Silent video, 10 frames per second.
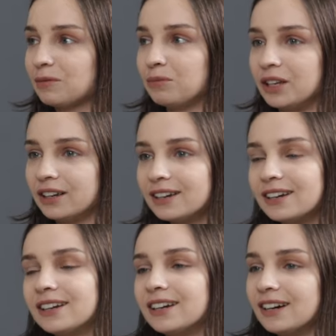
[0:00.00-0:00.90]
of helped me
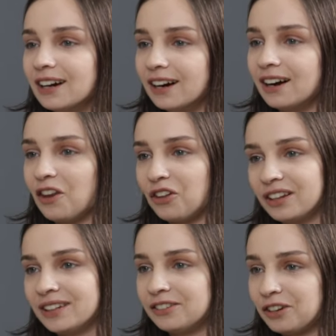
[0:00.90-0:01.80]
uh, a lot
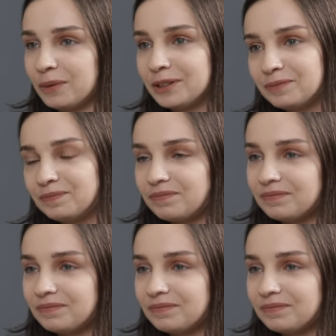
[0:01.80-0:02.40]
at the tournament.